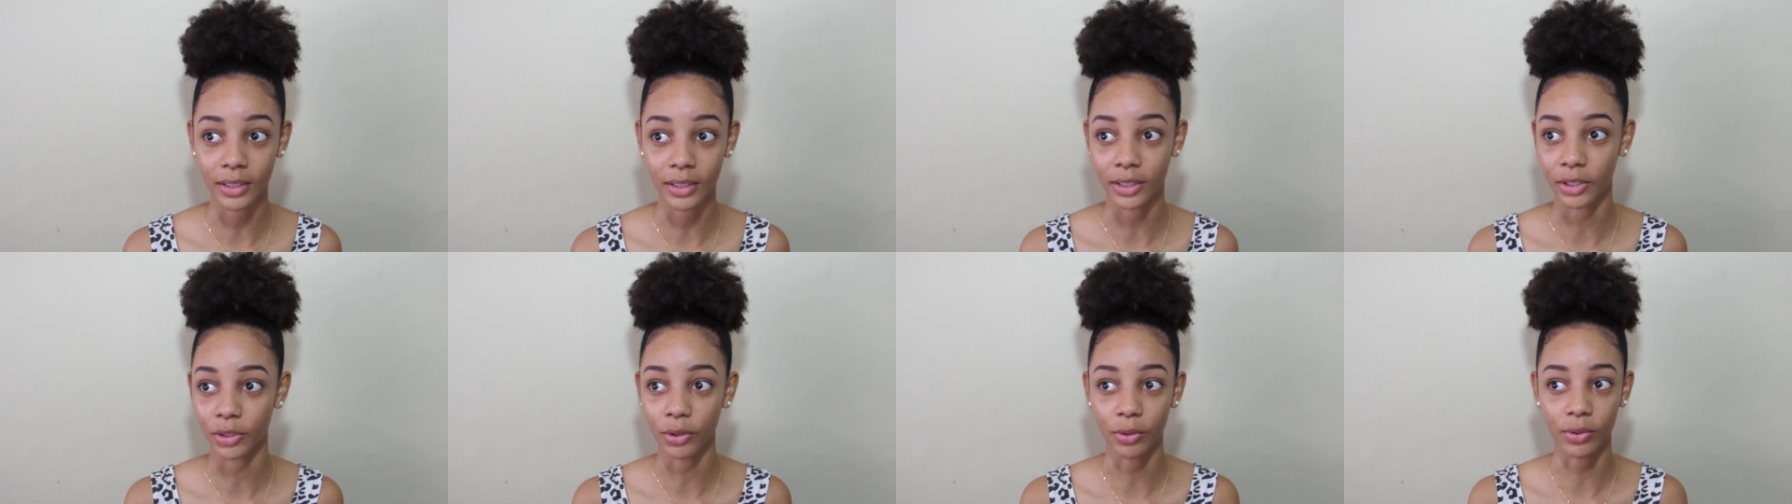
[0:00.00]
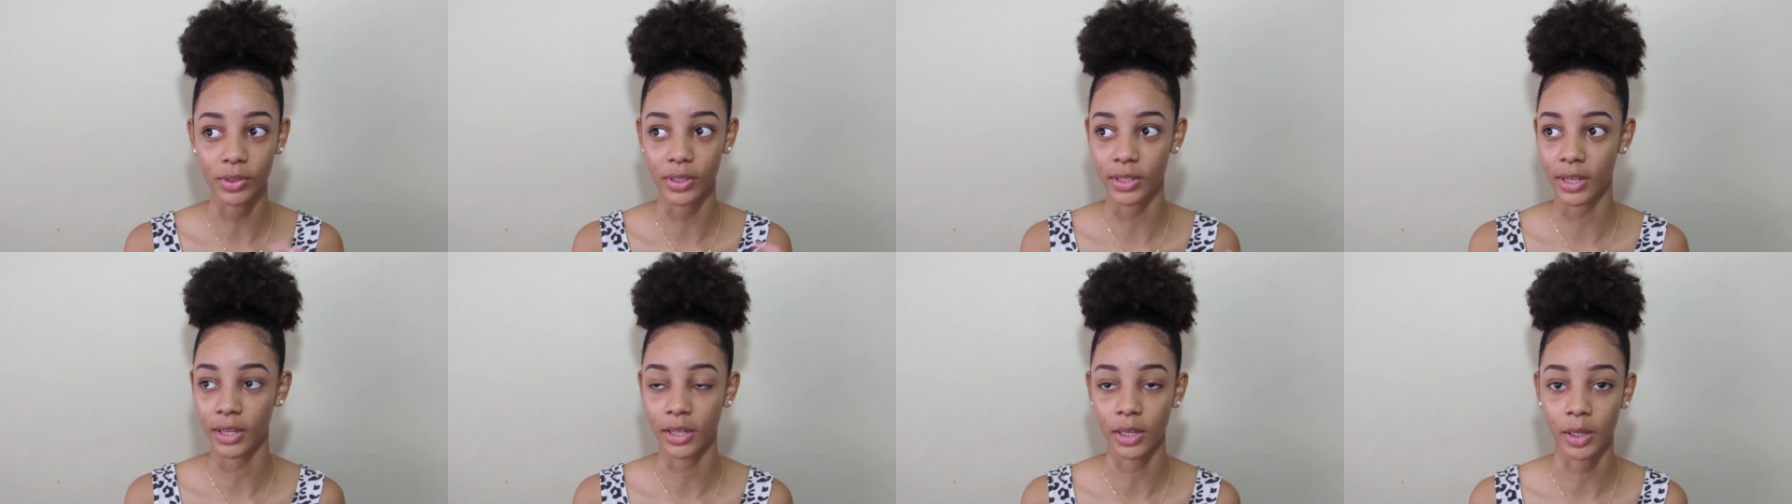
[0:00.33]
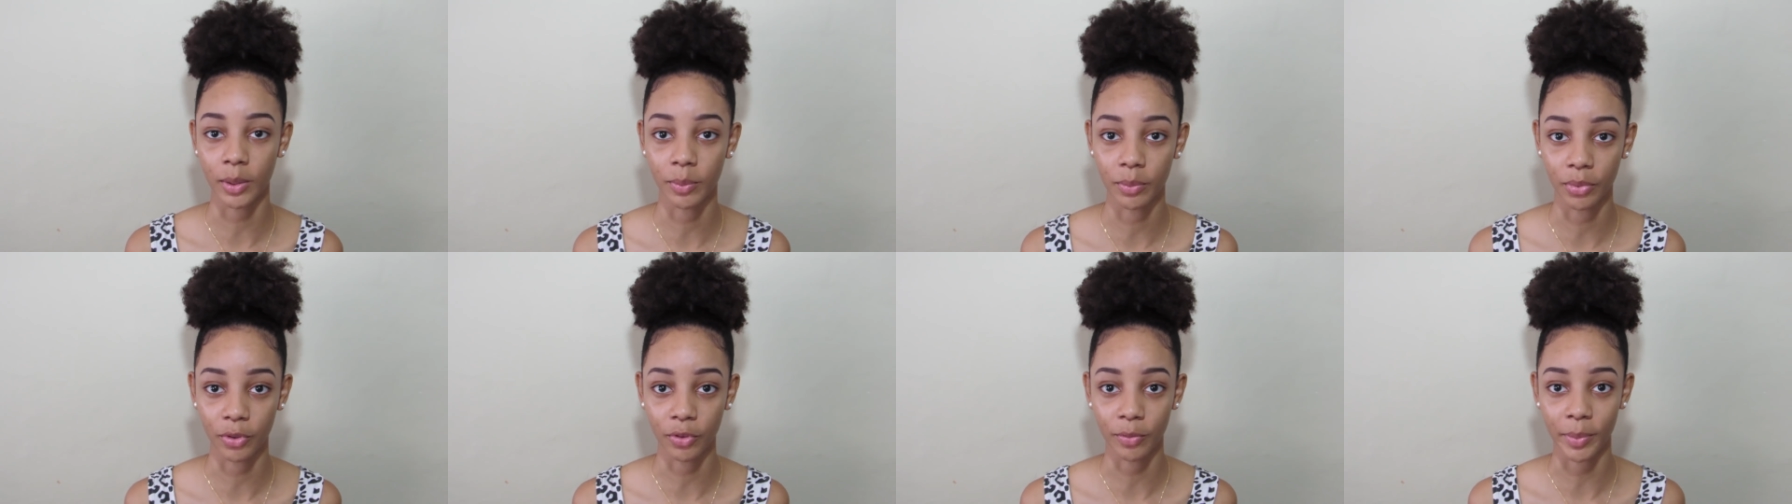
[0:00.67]
you don't see any
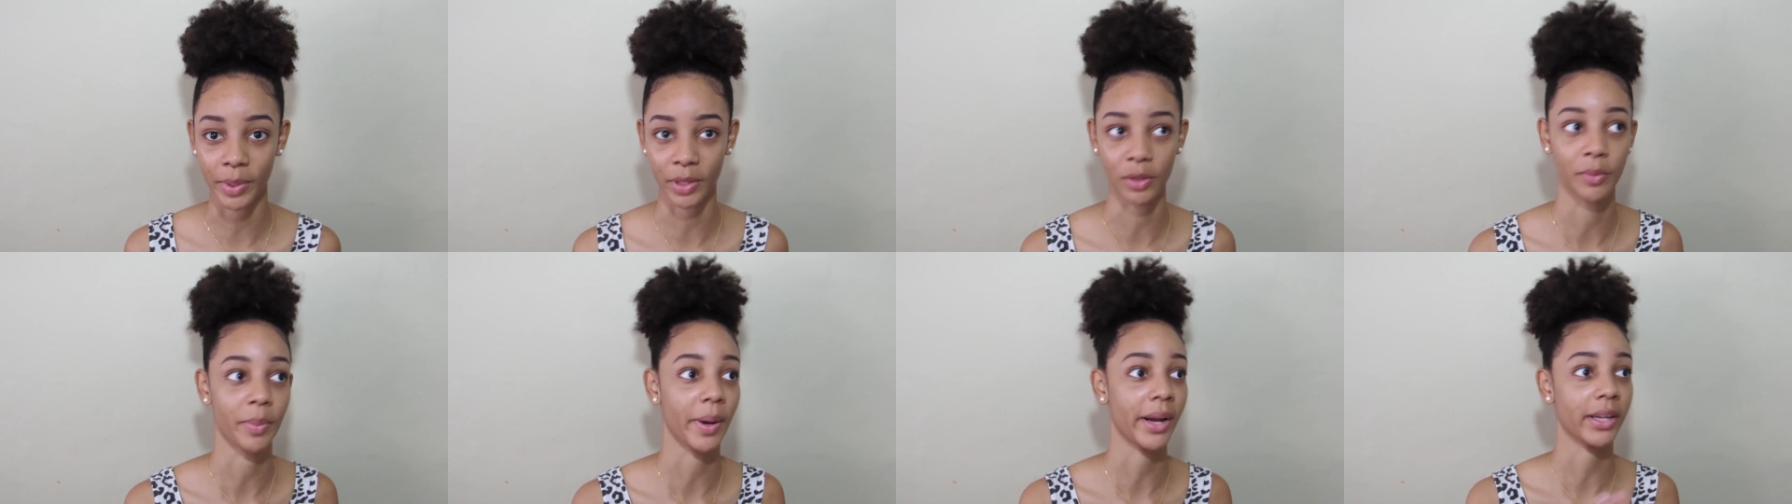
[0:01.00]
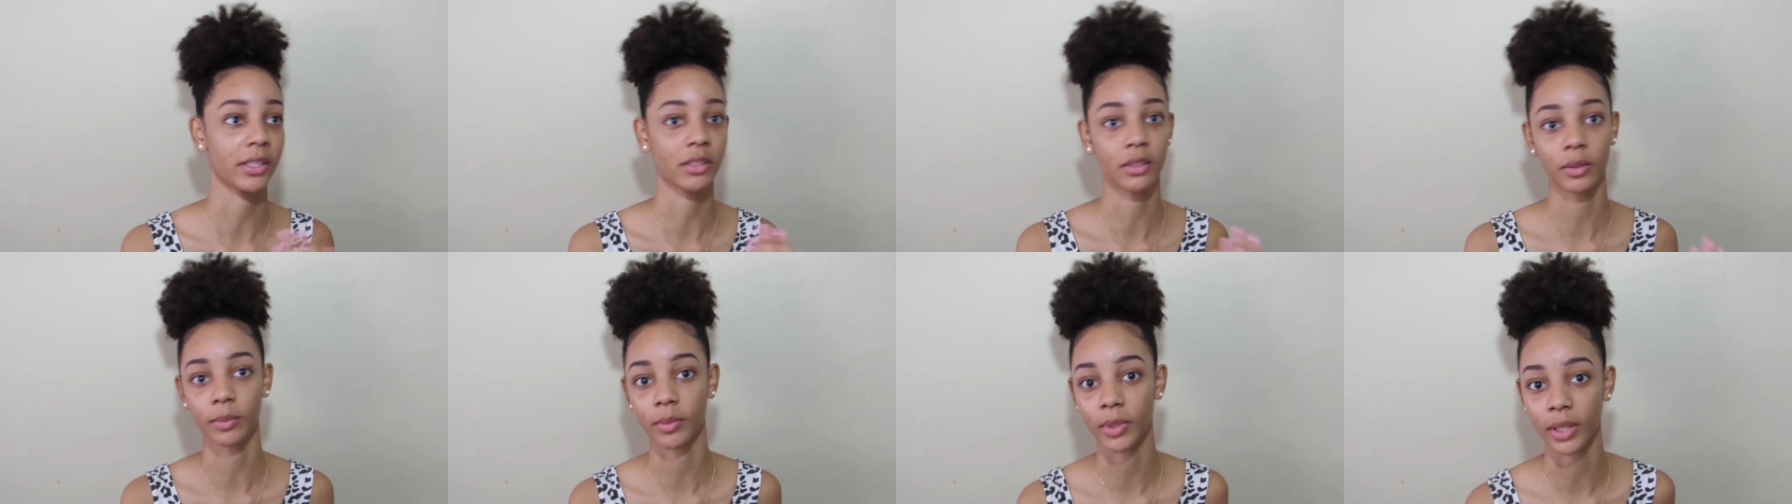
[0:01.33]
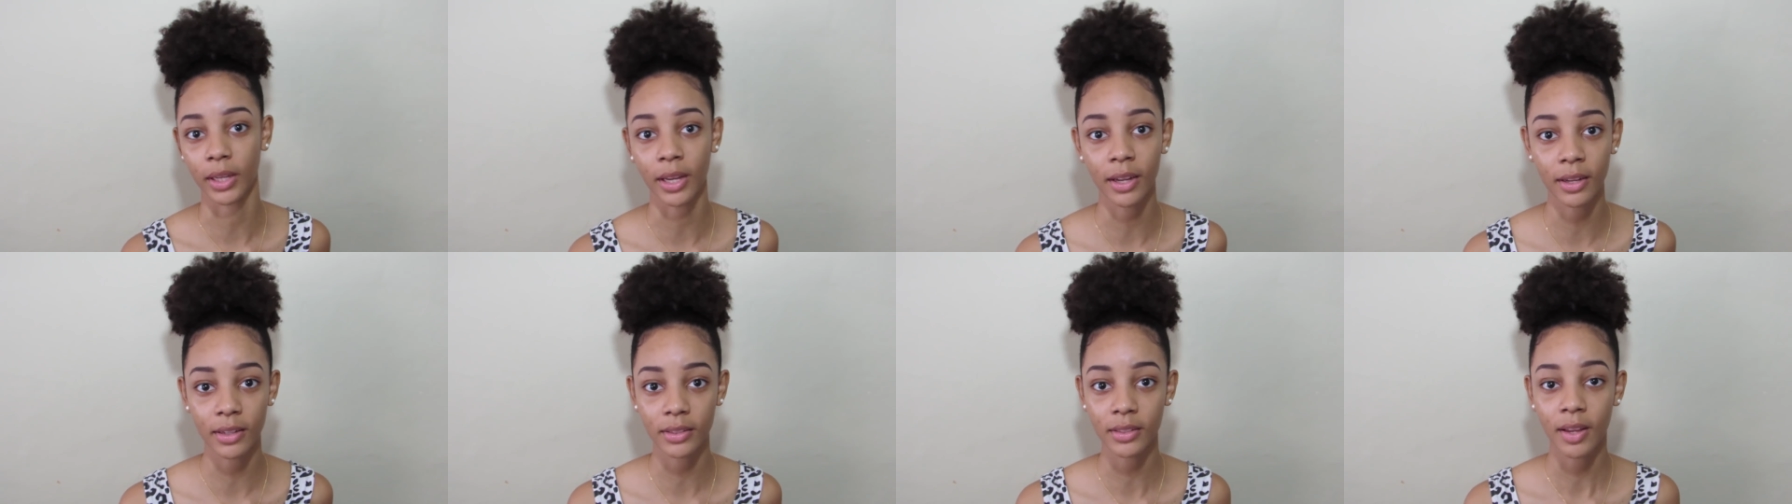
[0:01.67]
improvement, you buy something
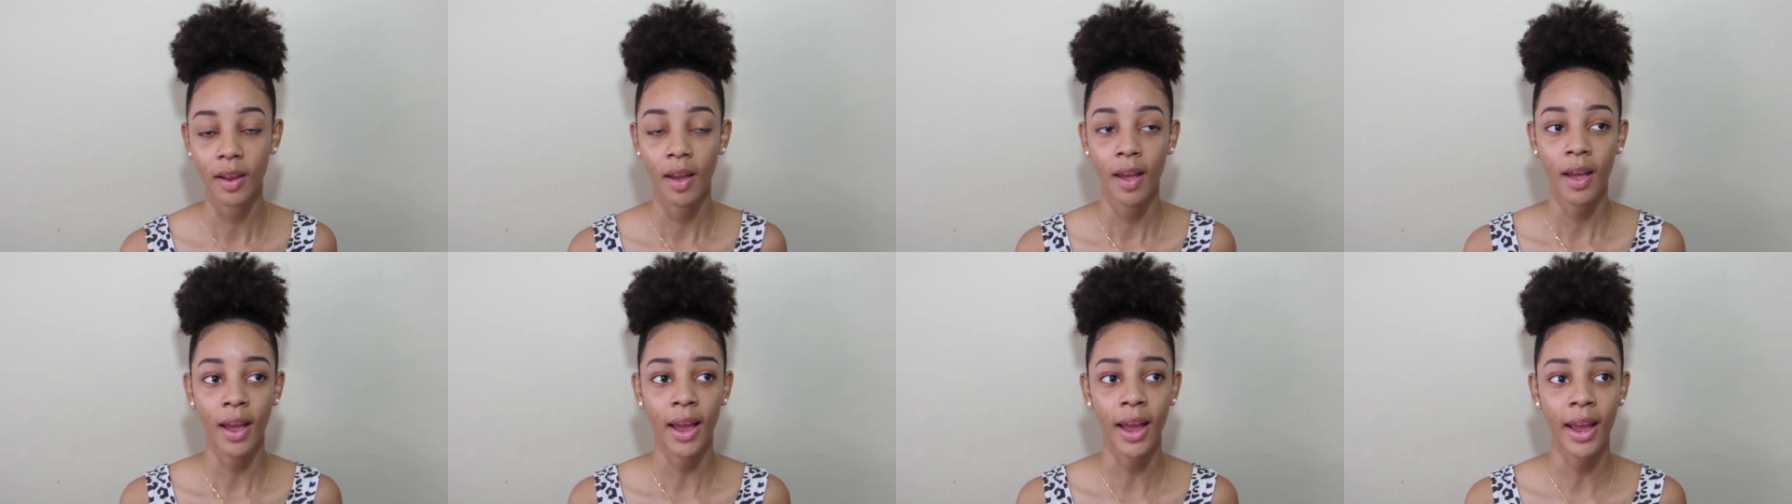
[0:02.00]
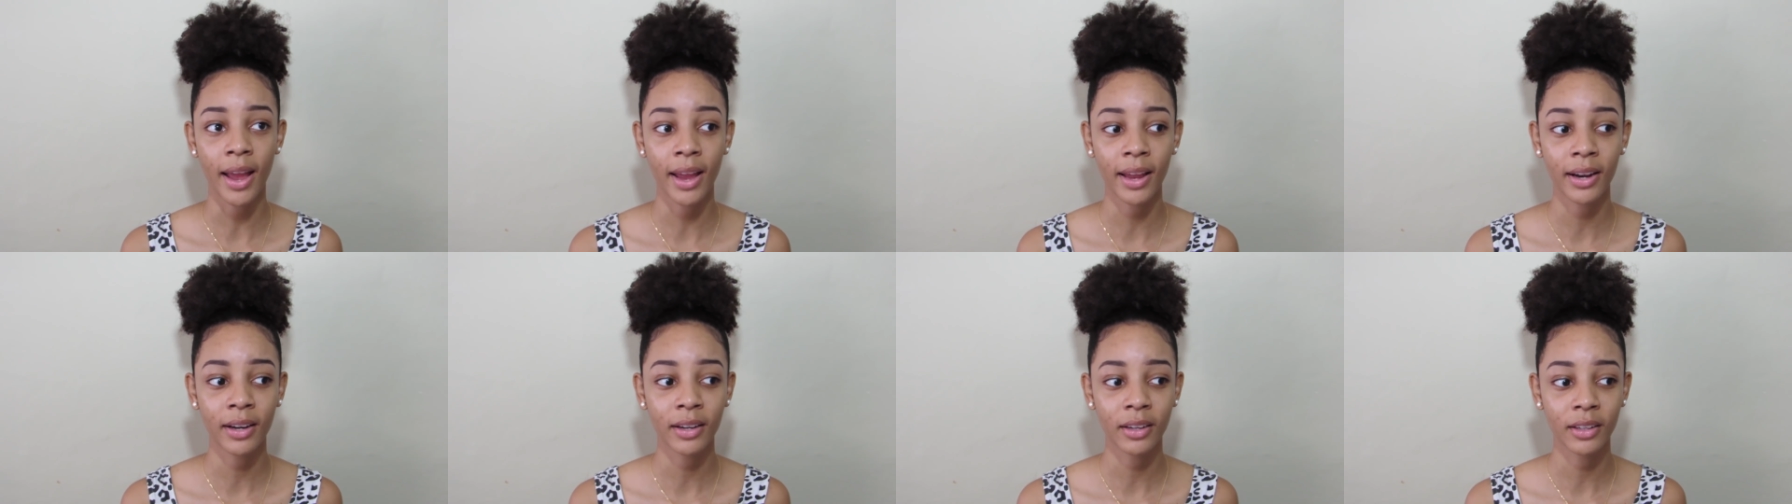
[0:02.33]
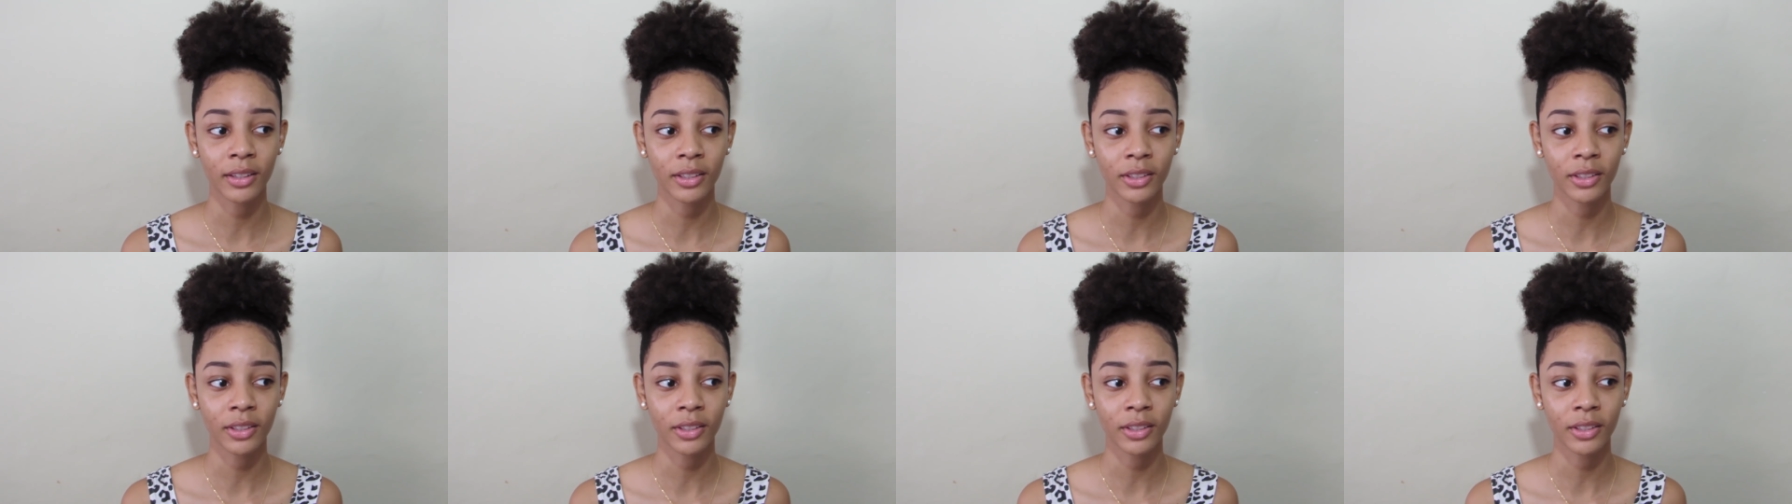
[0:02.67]
else, and